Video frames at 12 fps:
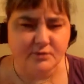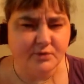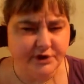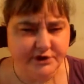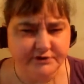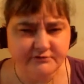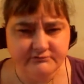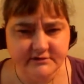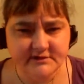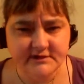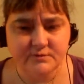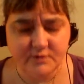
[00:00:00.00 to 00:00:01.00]
Would you
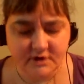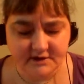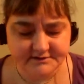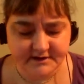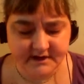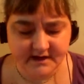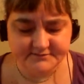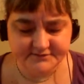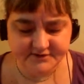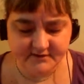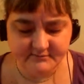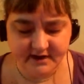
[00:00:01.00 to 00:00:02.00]
really want to have
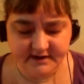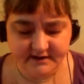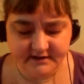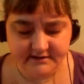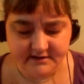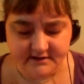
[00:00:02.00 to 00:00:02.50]
somebody